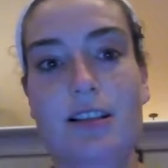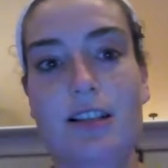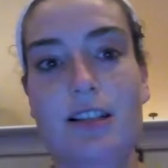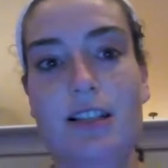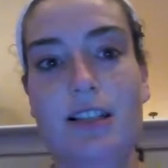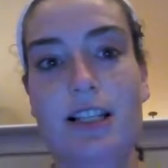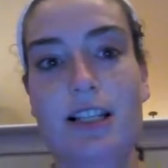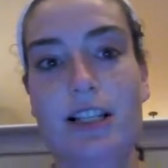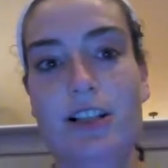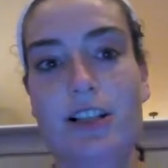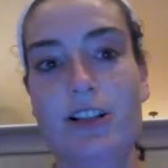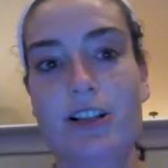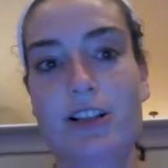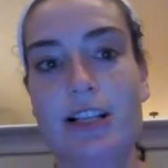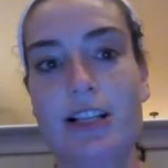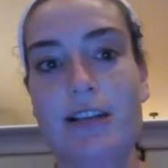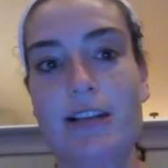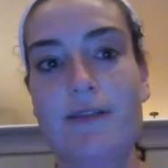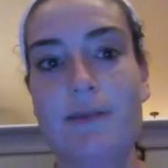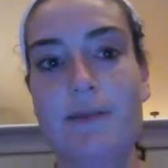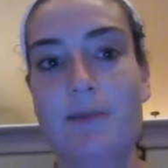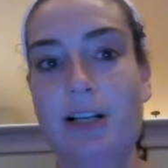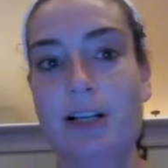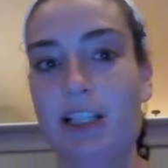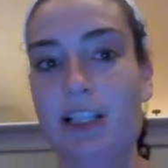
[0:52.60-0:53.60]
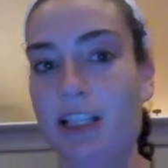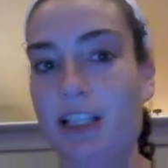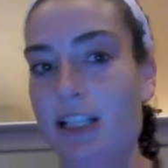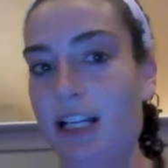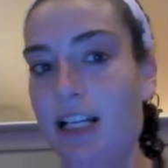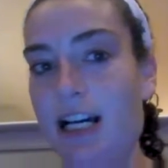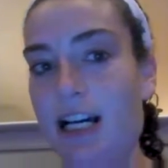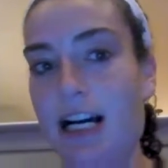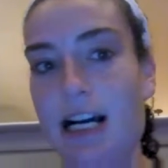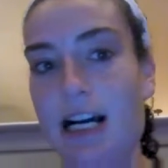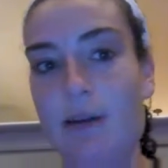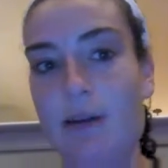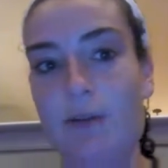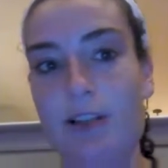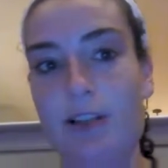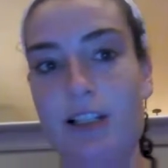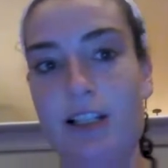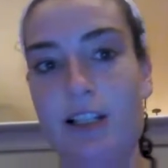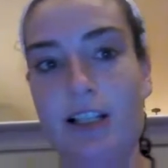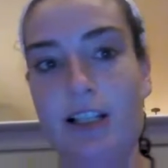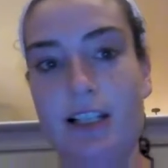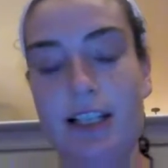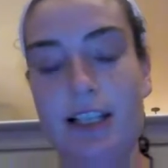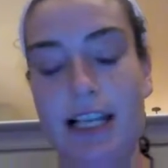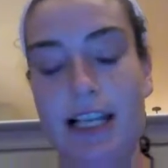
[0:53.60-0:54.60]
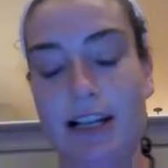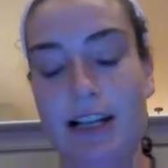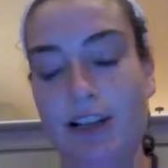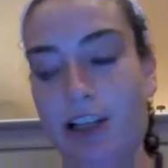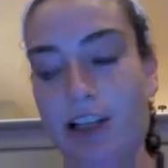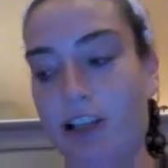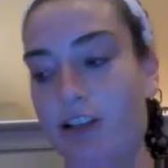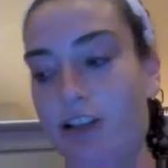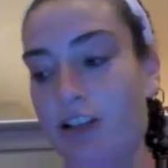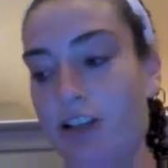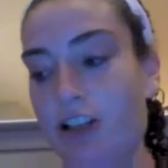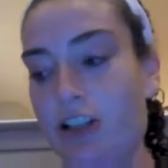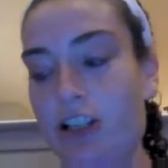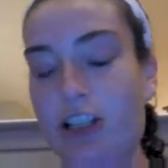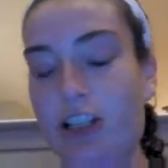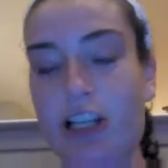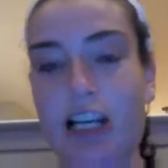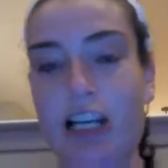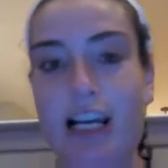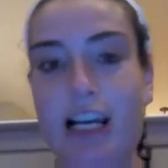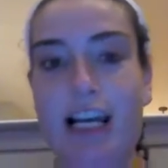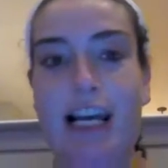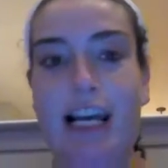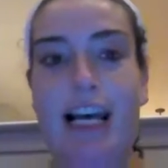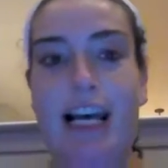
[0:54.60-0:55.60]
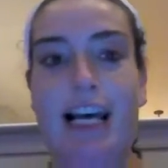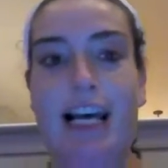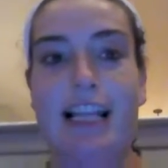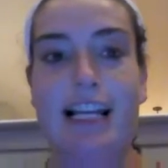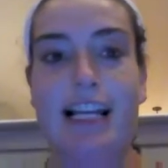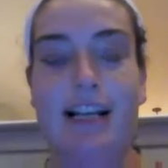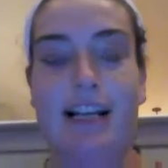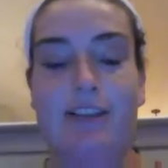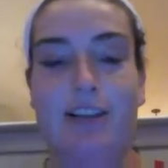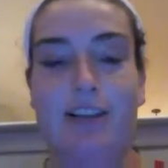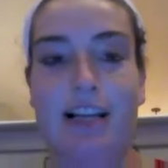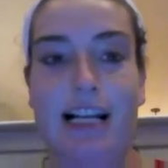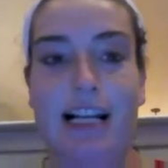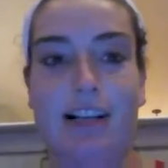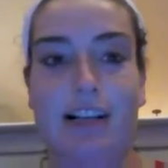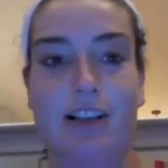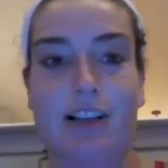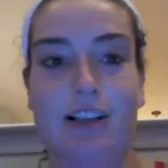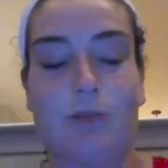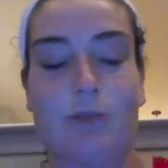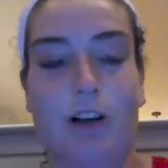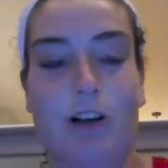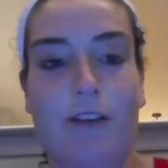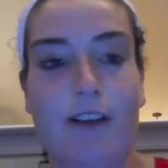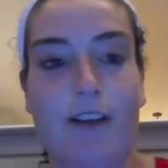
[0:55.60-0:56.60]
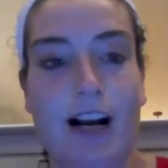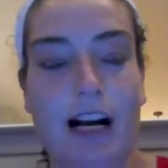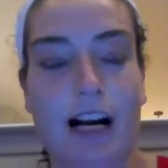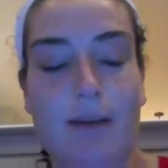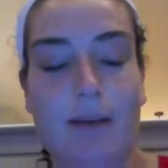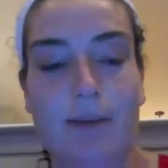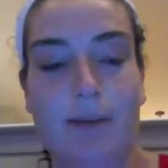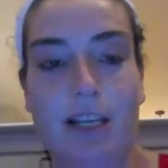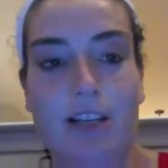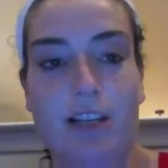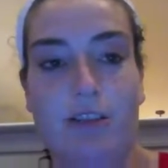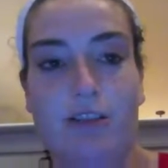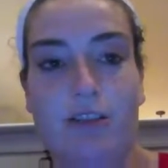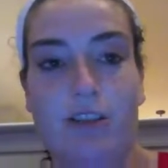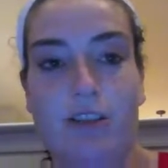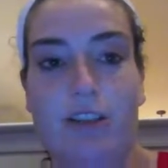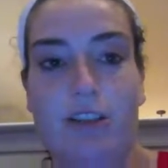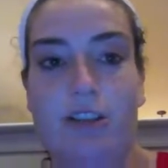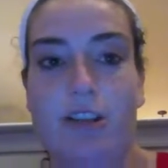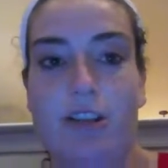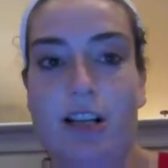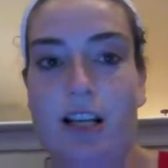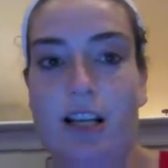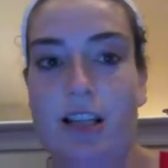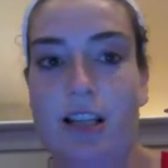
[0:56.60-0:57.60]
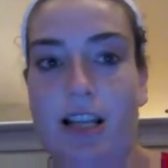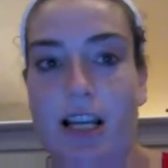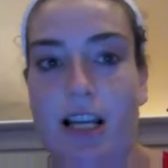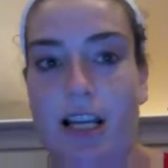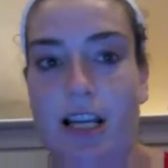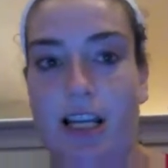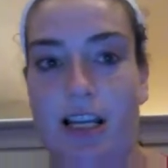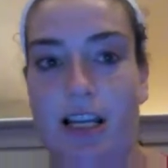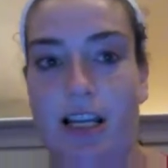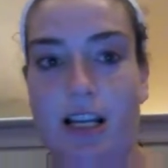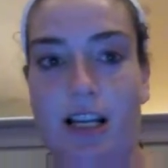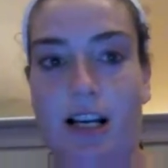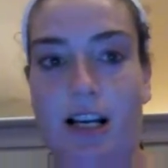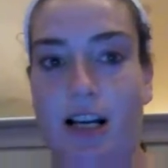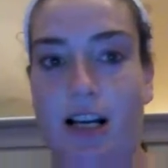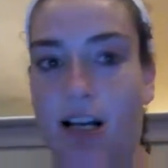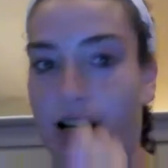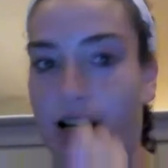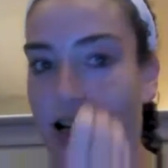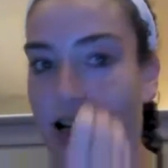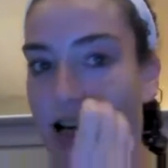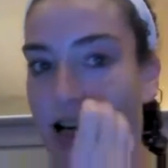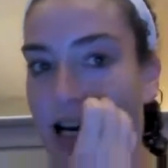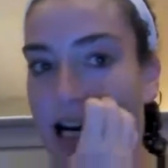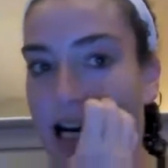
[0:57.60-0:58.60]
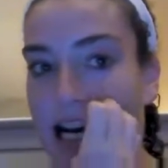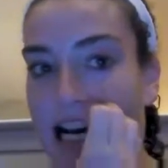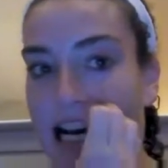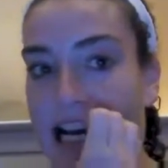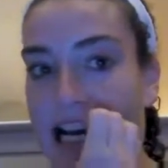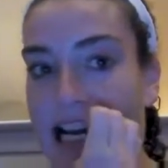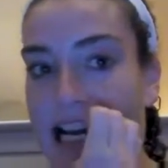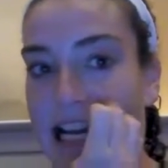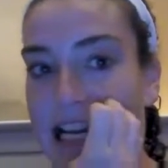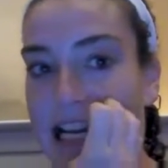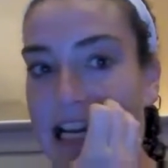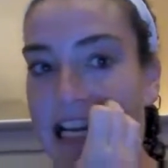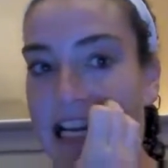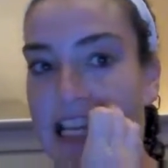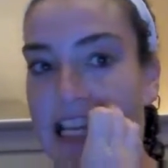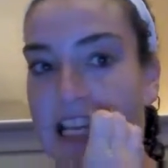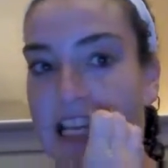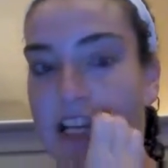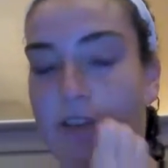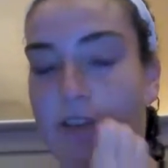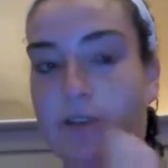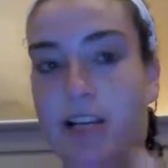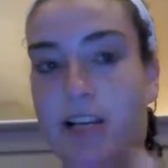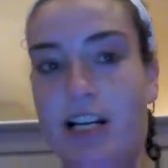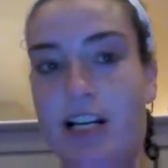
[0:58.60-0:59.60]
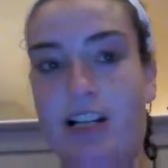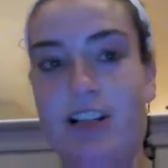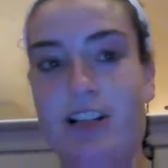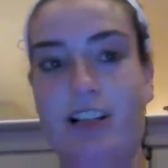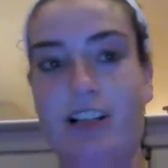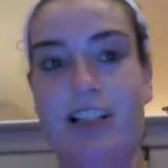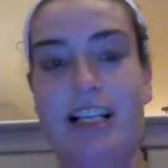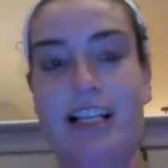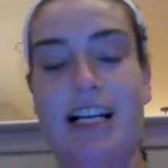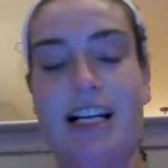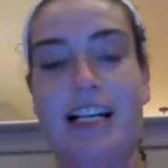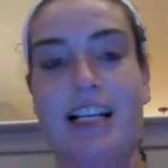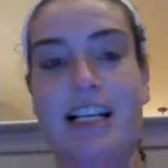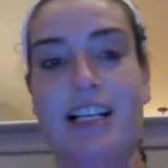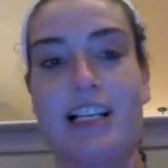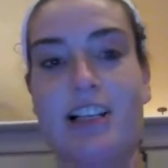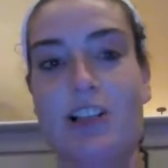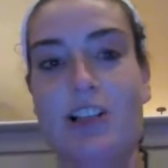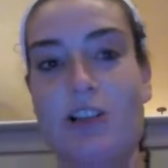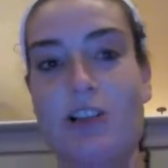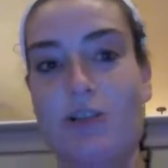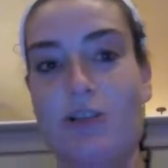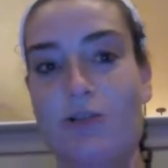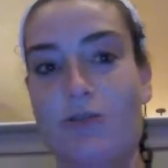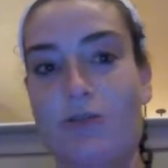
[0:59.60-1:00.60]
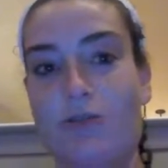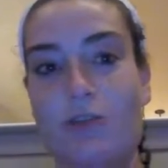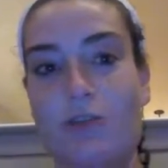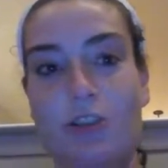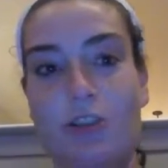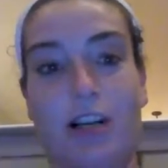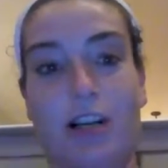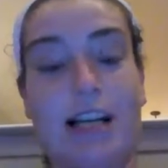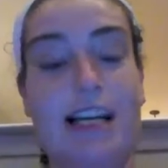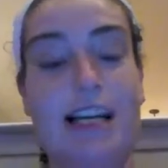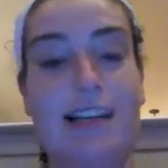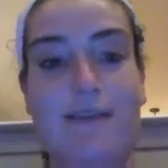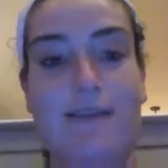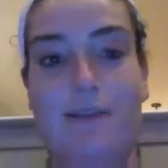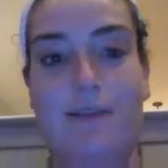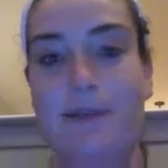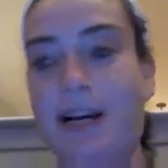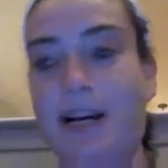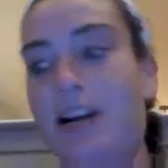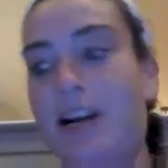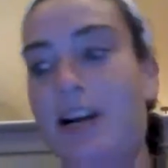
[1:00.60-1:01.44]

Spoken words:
6 or 7 months, I was a discount coach. And then after that, I was more of a hobby coach. And then I, in the new year, decided to try to give it my